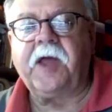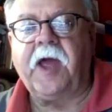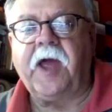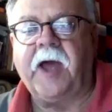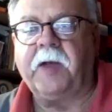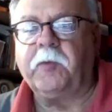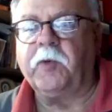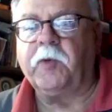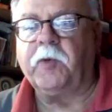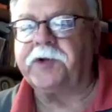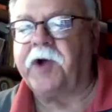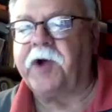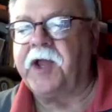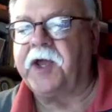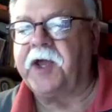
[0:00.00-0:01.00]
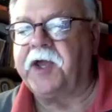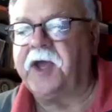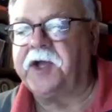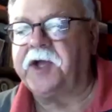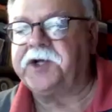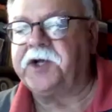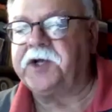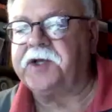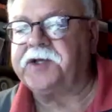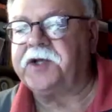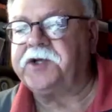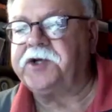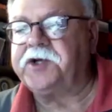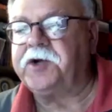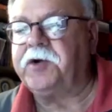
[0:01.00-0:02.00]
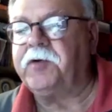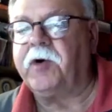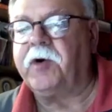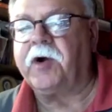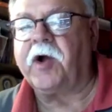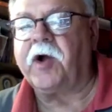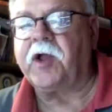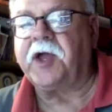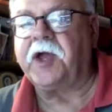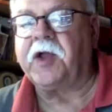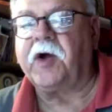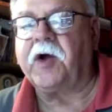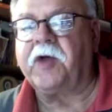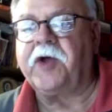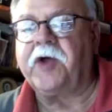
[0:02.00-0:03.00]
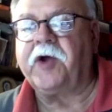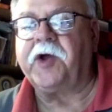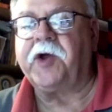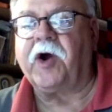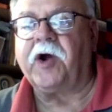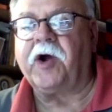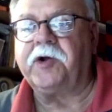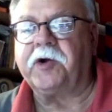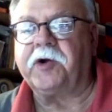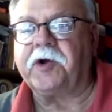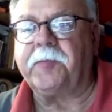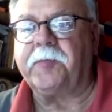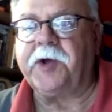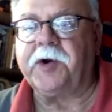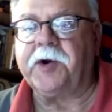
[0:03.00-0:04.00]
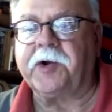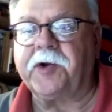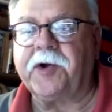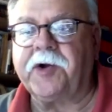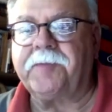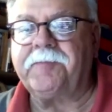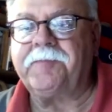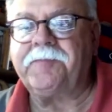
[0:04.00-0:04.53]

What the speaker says: And we'll try to get you, since you are going to get on. There you are on your computer. Good.